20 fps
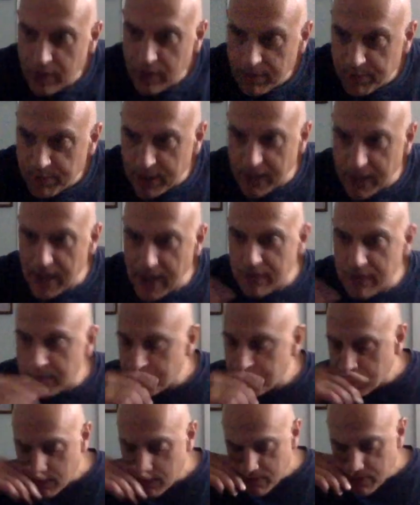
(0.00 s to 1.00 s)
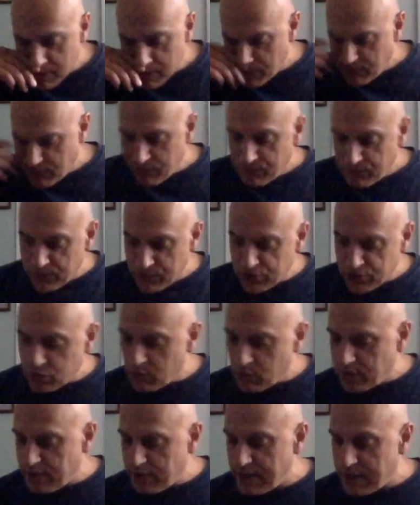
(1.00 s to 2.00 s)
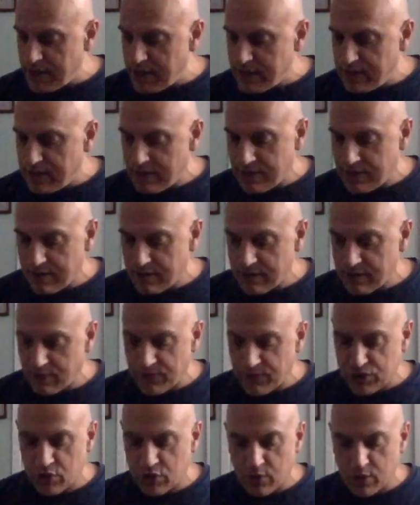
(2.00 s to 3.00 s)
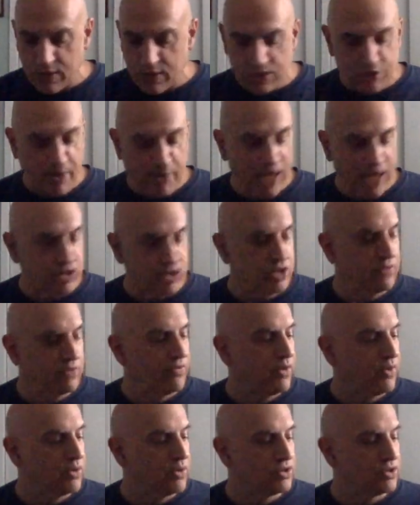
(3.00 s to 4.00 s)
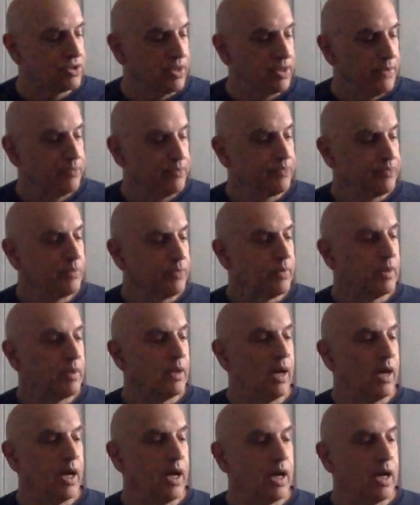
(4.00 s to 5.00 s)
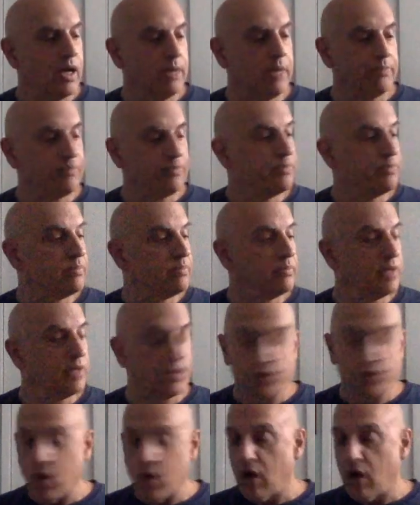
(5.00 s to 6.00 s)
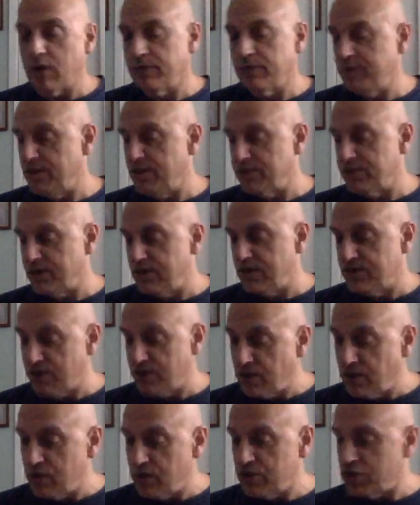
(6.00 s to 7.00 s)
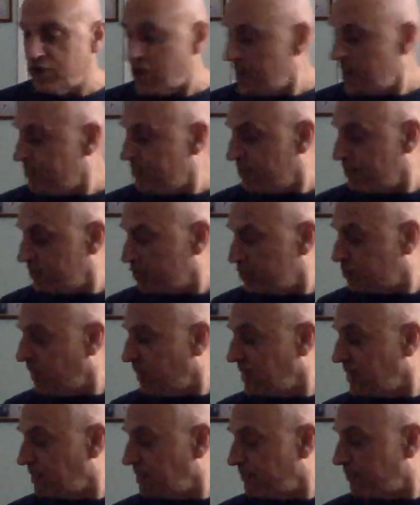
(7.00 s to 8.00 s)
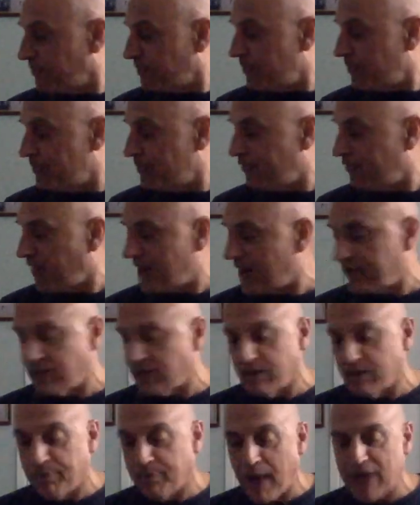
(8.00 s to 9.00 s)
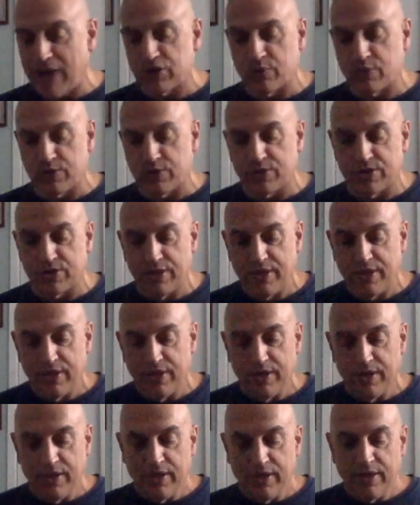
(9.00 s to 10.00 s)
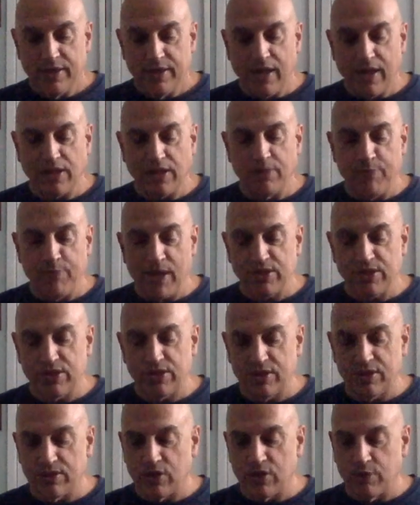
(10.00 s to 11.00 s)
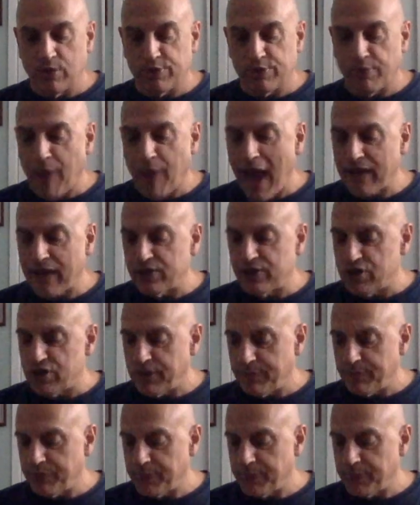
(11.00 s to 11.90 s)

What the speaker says: But again, visually, the visual inspection first. The guitar is in good shape, despite the fact that the box was not the best in terms of packaging.